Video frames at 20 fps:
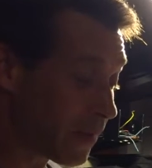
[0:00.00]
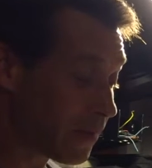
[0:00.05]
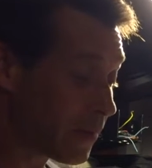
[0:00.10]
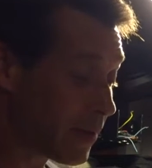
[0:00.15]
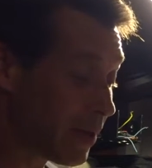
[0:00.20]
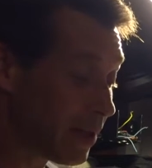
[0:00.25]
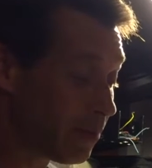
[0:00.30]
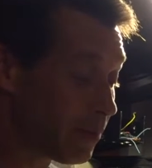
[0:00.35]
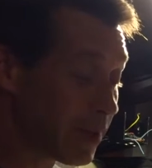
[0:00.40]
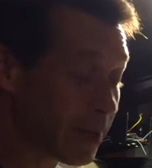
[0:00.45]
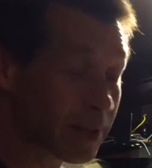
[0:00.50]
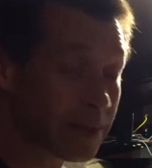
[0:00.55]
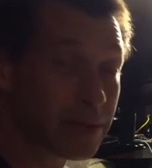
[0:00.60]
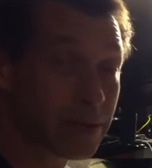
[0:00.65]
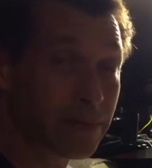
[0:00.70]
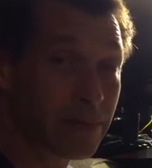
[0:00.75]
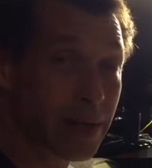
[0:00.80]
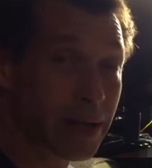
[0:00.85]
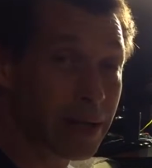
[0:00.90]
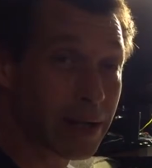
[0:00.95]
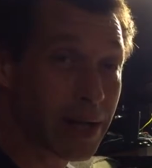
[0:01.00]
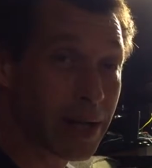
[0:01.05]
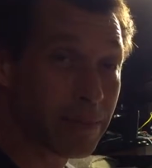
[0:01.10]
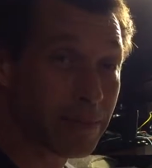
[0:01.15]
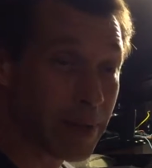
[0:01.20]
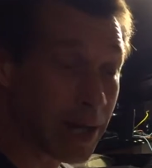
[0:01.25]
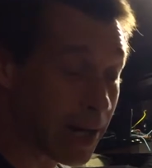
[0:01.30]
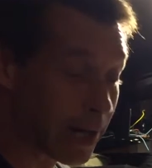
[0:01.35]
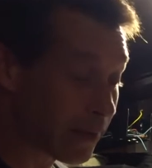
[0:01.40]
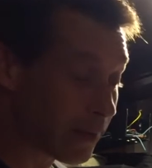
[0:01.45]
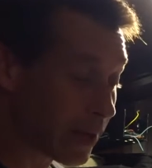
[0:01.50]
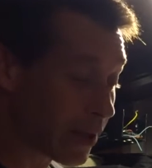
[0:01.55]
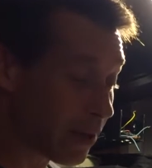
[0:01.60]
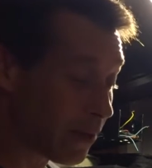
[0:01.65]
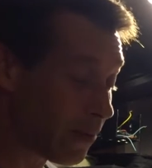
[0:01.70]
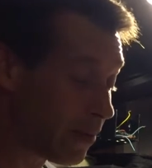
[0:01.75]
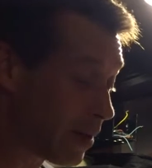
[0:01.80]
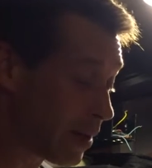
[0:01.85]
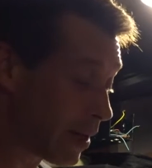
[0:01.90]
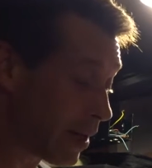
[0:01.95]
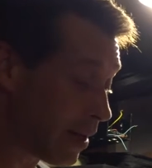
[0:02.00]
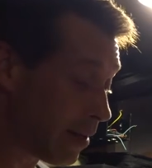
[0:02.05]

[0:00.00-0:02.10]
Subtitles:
15 minutes of running that battery at 1